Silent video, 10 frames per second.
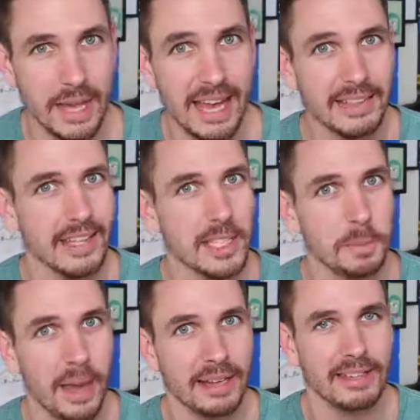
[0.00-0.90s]
you can't
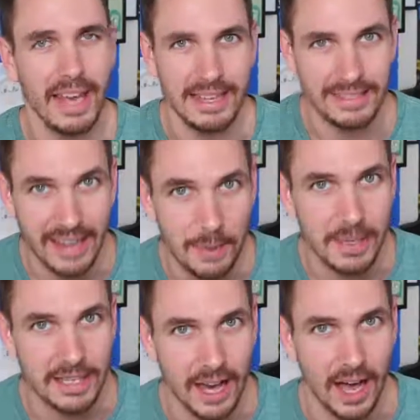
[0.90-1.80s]
expect a
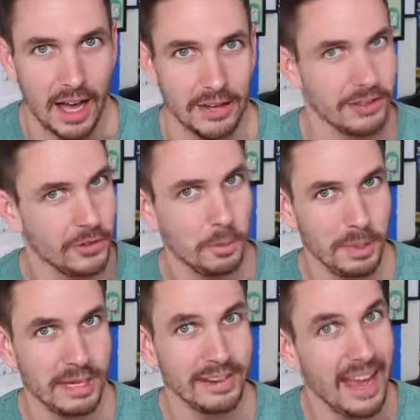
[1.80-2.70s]
demigod to
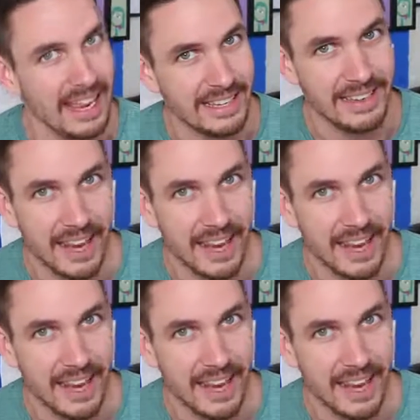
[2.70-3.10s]
beat a